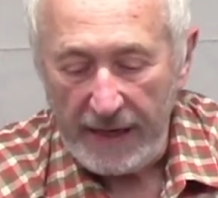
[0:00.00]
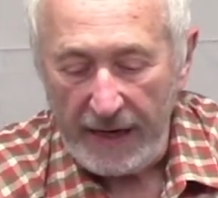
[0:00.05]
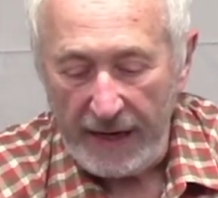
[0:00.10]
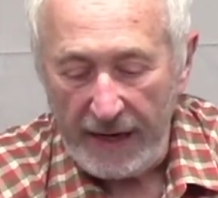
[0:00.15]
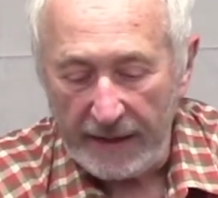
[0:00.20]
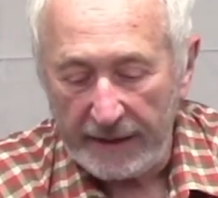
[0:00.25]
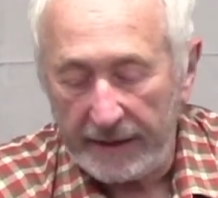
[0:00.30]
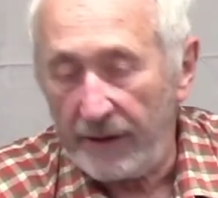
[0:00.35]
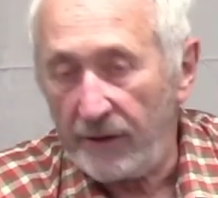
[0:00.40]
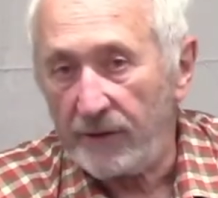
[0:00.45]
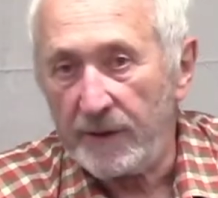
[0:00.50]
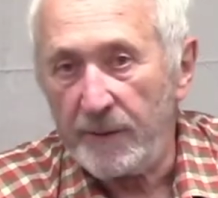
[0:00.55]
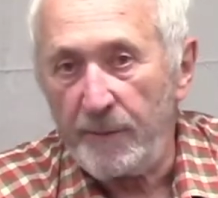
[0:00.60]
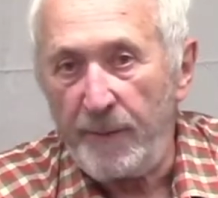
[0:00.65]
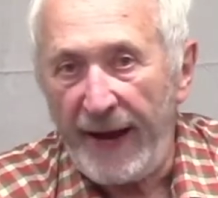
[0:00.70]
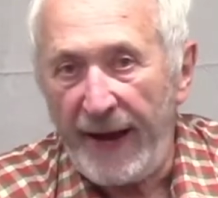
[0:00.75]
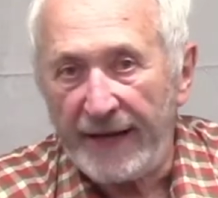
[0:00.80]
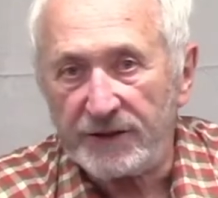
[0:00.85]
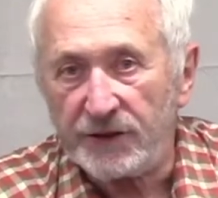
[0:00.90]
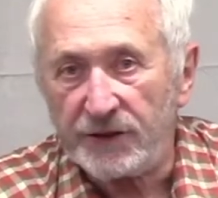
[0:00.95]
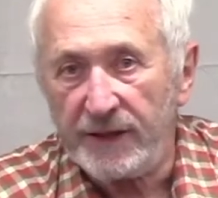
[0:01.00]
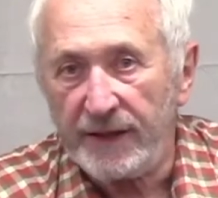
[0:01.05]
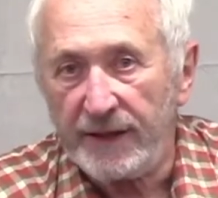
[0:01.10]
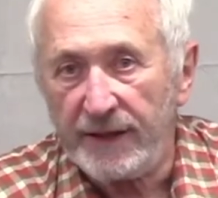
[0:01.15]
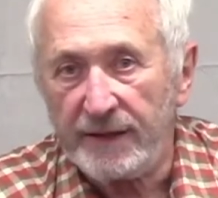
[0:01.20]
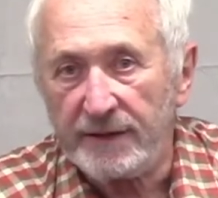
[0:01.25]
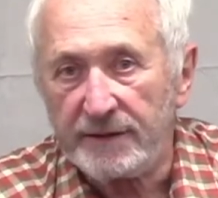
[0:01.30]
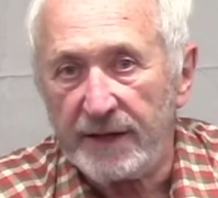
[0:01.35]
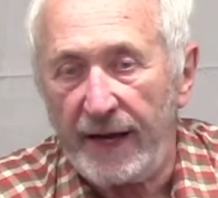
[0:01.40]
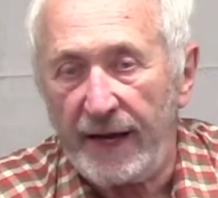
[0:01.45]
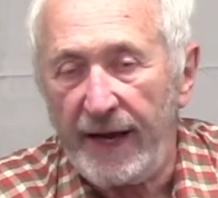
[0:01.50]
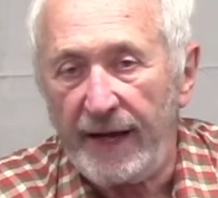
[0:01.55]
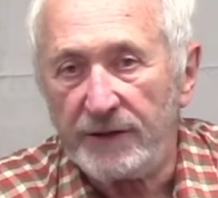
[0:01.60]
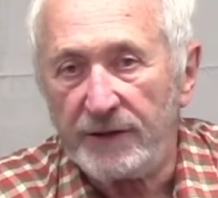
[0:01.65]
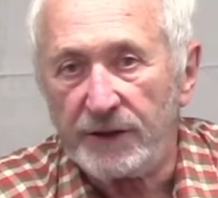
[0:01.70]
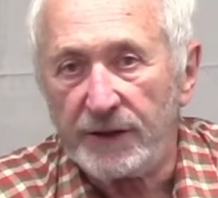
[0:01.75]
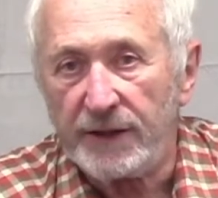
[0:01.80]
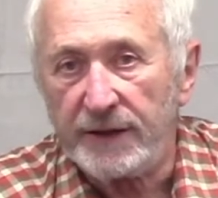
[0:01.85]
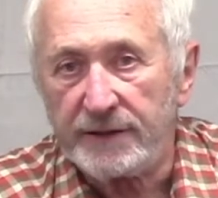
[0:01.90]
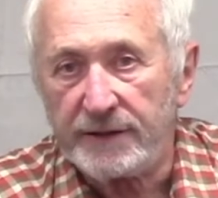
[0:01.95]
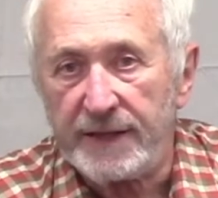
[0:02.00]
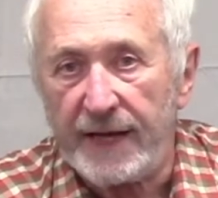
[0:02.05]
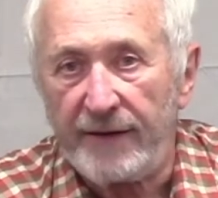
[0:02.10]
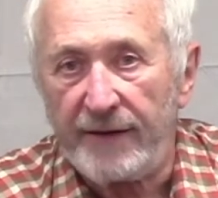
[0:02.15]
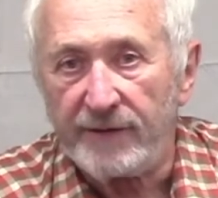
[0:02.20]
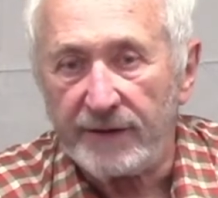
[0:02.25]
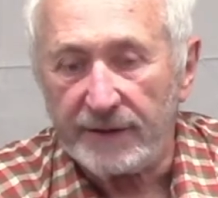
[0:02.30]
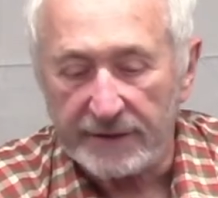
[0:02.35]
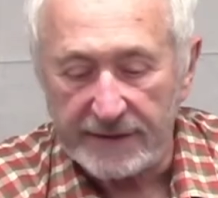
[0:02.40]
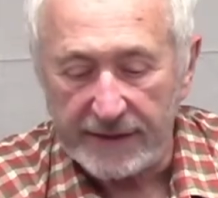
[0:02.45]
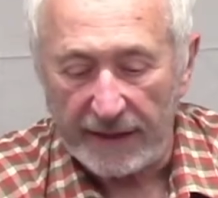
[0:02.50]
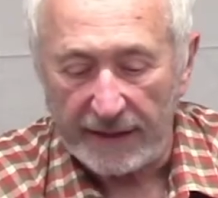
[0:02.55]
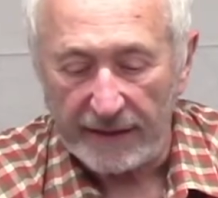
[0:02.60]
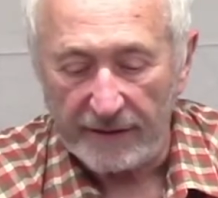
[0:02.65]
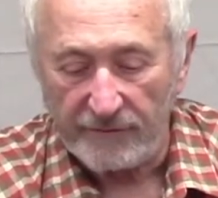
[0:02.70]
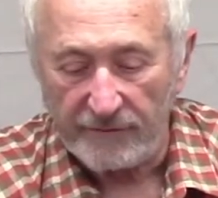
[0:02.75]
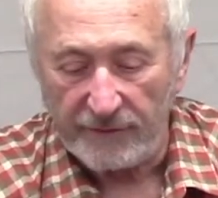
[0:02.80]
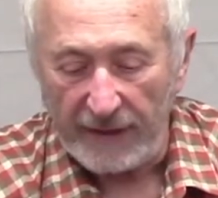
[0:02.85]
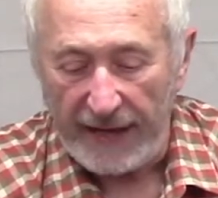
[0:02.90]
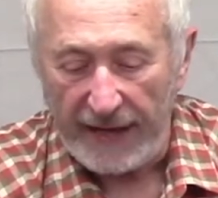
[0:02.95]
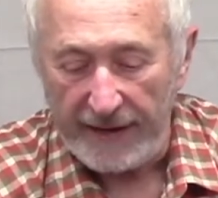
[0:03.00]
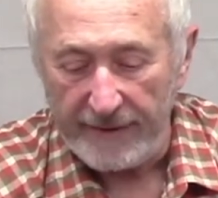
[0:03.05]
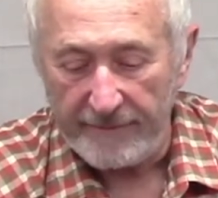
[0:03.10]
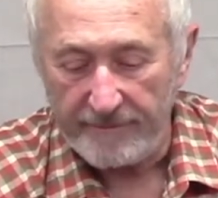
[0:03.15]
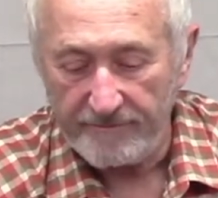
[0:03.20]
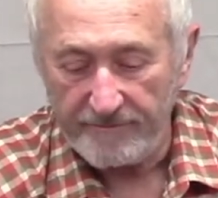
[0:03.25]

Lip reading: And I carry the patch kit as a hedge against having a second flat.